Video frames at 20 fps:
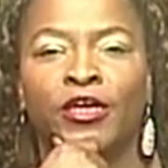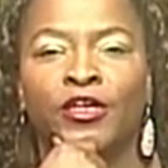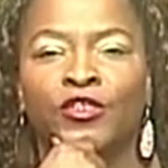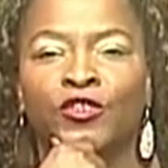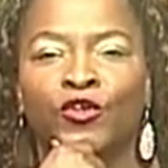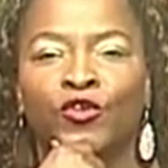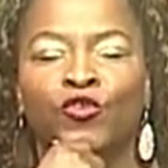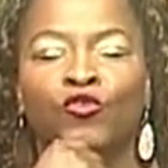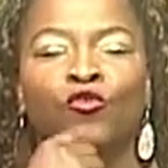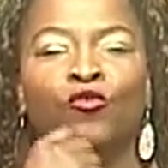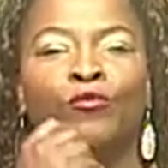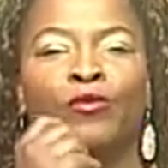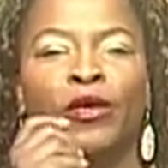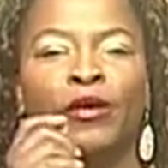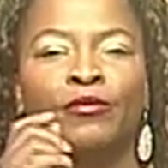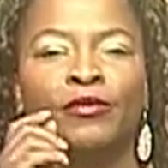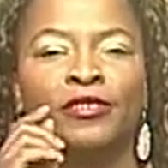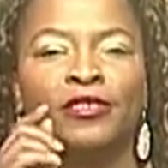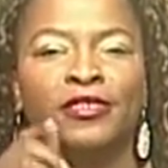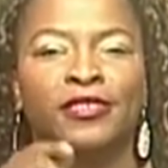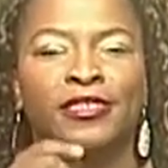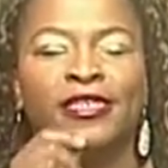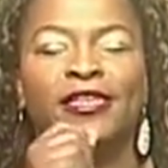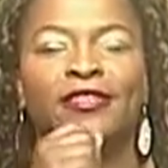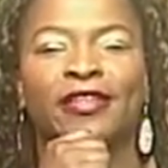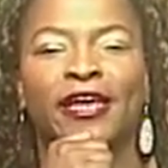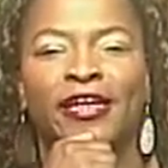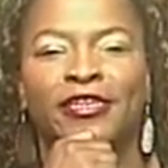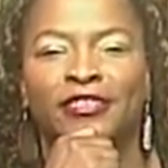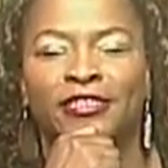So you'll be able to see
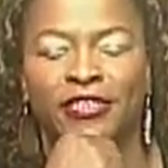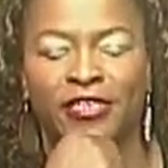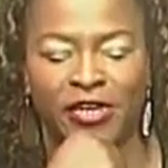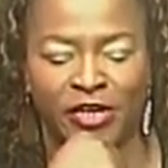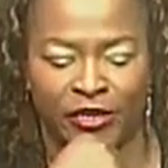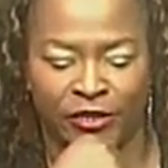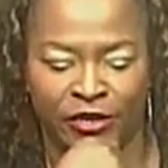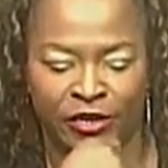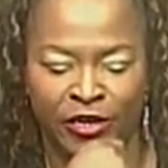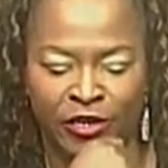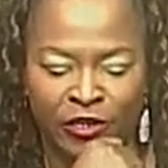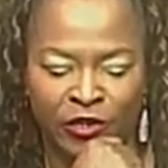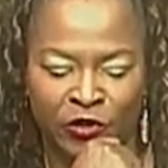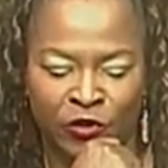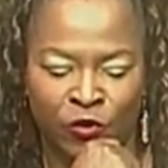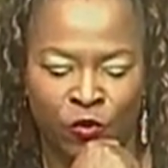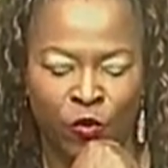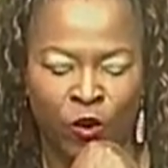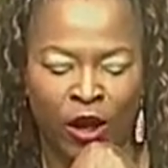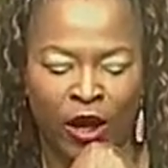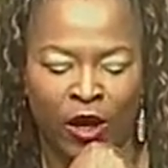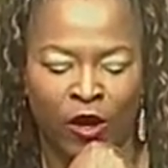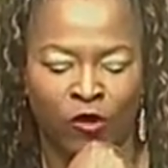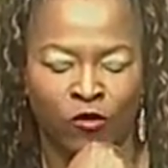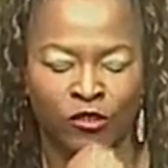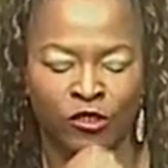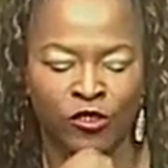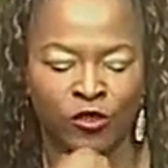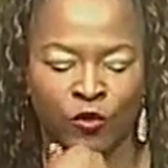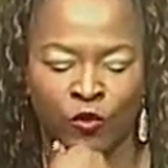that skit in a little
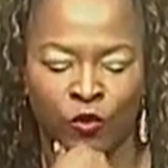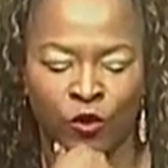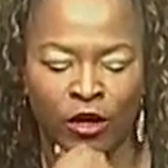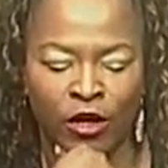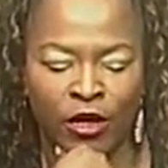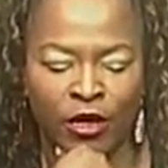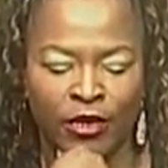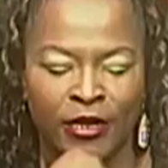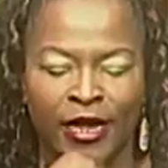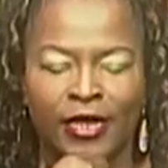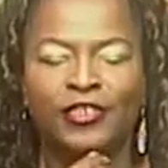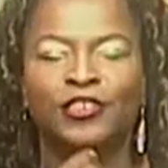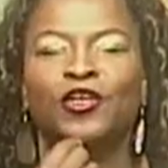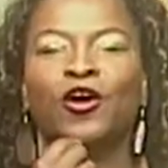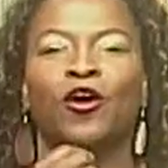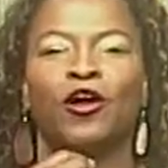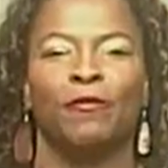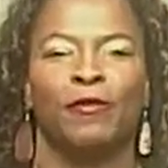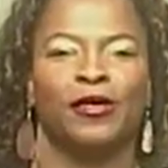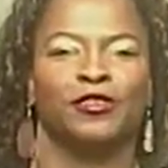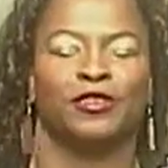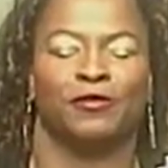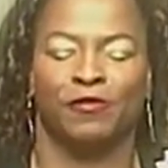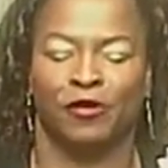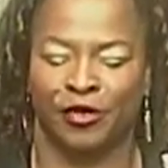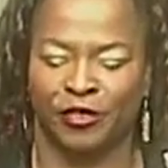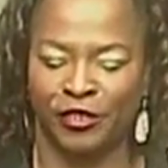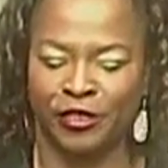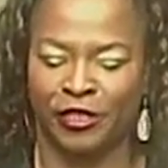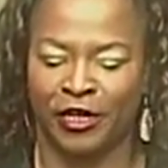while. So let's talk about some
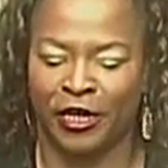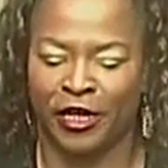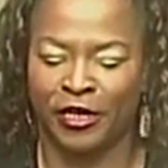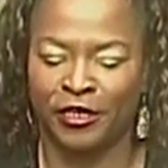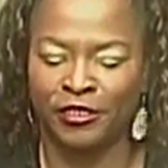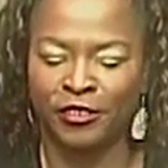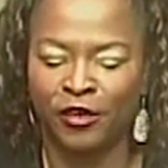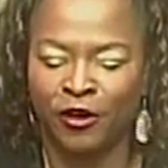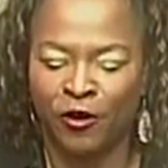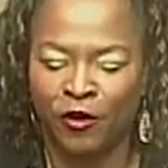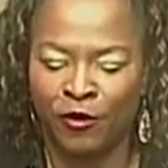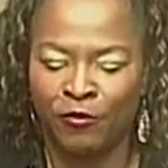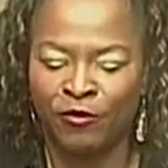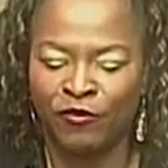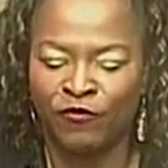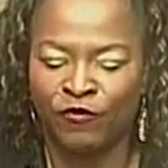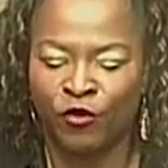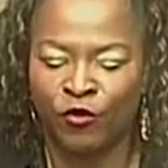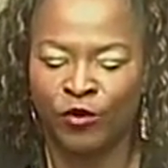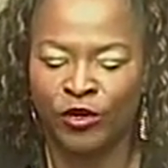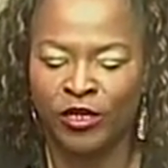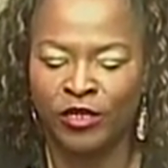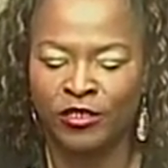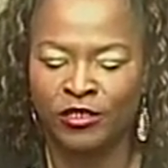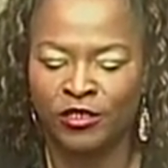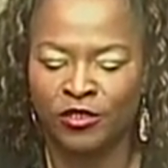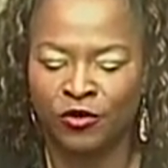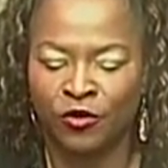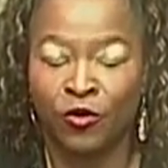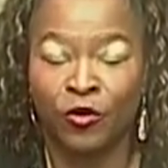other things um, before we get
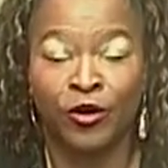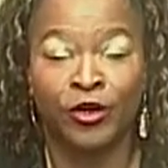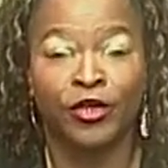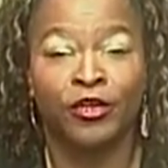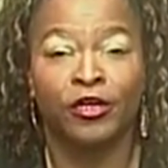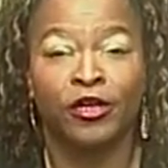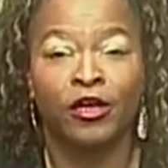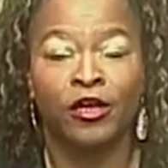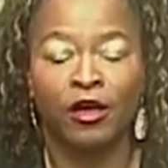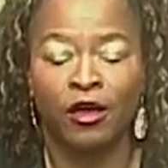started.